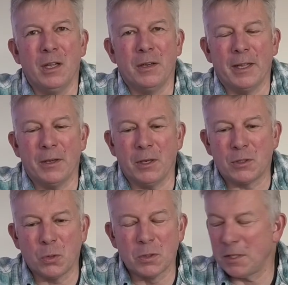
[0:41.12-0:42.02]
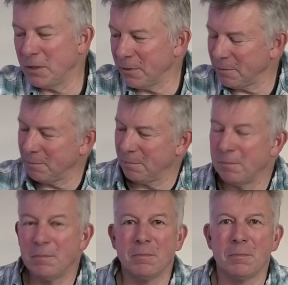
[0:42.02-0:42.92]
Now a tortillon,
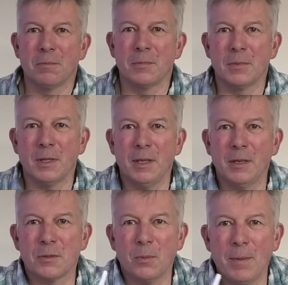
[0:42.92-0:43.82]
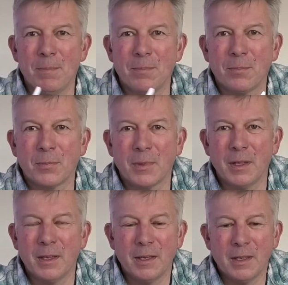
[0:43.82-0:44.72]
here's one,
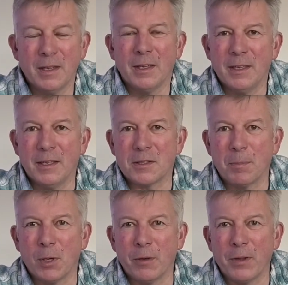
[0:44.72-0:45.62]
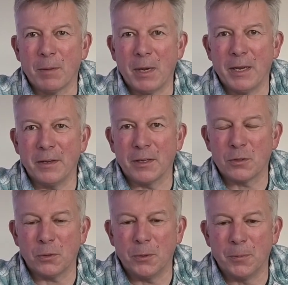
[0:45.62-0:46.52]
is the perfect blending
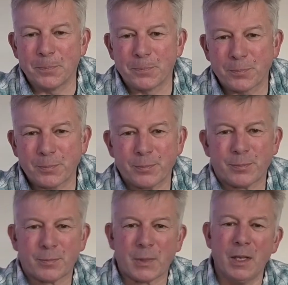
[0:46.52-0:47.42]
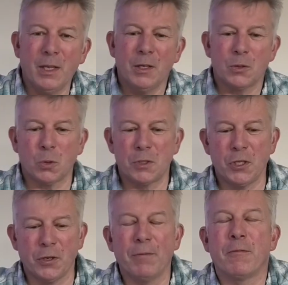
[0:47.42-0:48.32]
tool.
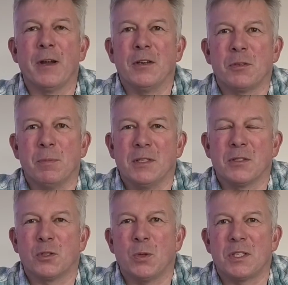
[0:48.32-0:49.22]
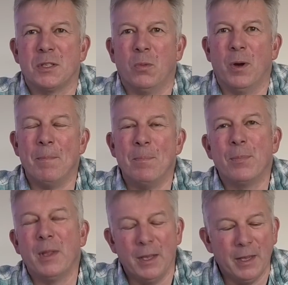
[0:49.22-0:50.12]
Tortillon in French means a twisted one,
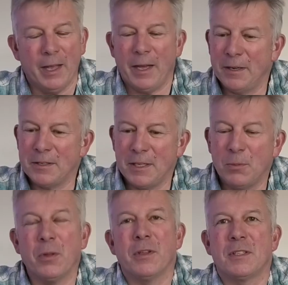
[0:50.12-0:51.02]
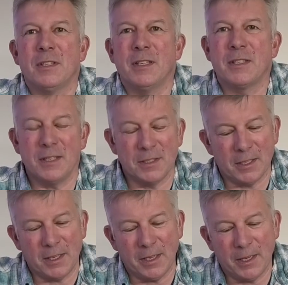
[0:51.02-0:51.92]
and indeed what this is
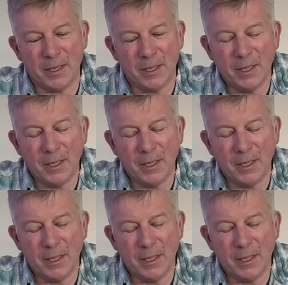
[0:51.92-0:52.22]
a